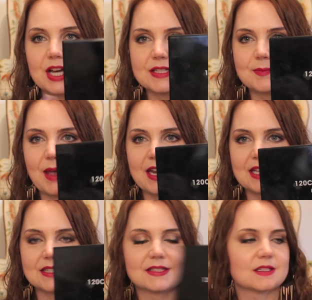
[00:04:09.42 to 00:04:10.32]

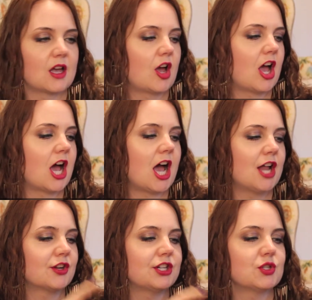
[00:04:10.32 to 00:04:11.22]
Cosmetics
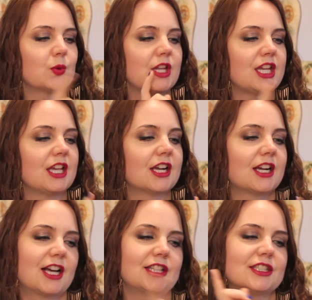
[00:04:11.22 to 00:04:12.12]
120
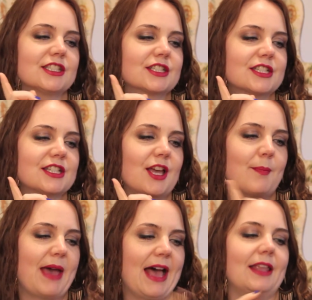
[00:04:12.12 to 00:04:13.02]
Colors
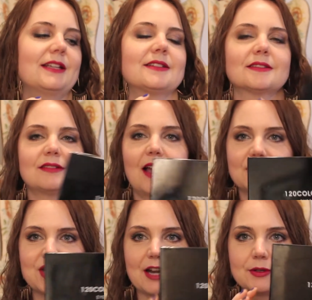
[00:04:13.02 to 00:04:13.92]
palette
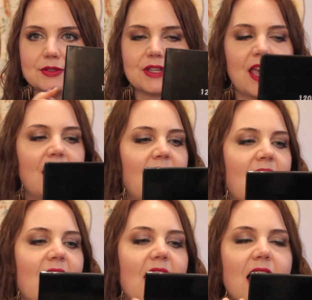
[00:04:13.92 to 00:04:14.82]
eyeshadows.
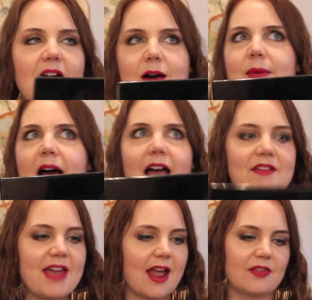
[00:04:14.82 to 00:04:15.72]

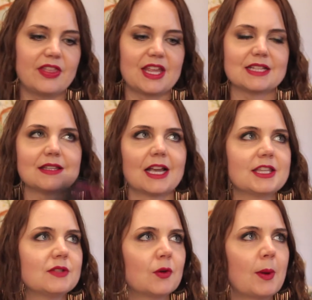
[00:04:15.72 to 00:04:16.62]
I've had this, I got
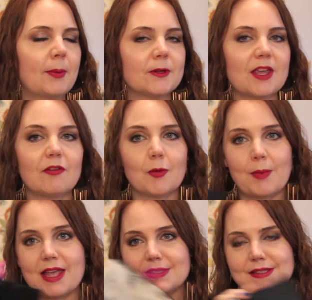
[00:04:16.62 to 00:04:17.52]
this for my birthday from
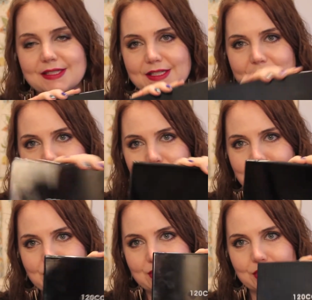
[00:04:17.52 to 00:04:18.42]
my sister,
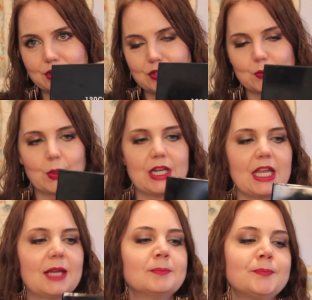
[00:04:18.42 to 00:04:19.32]
she's such a
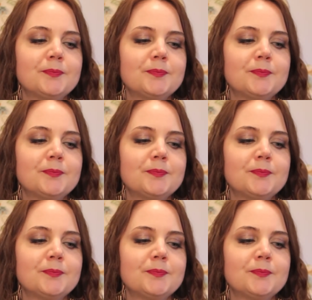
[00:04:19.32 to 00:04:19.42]
sweetie,